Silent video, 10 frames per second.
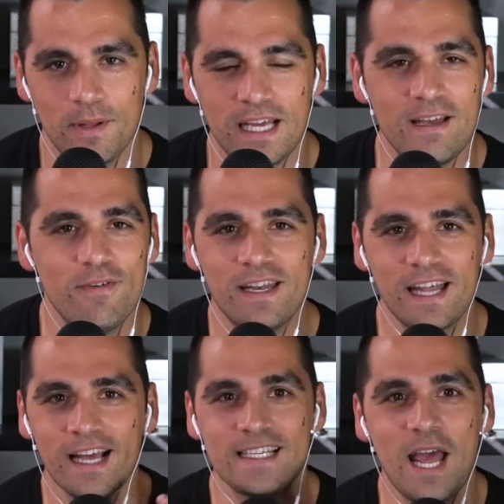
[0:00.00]
Like even
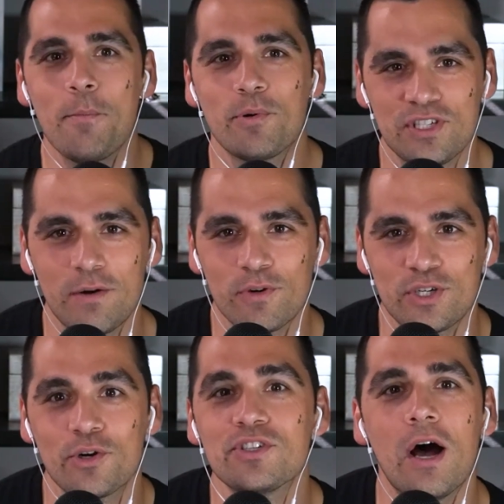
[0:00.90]
like a 10%
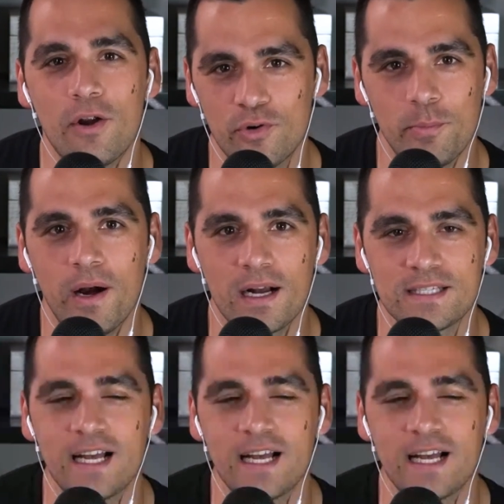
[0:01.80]
return's $100.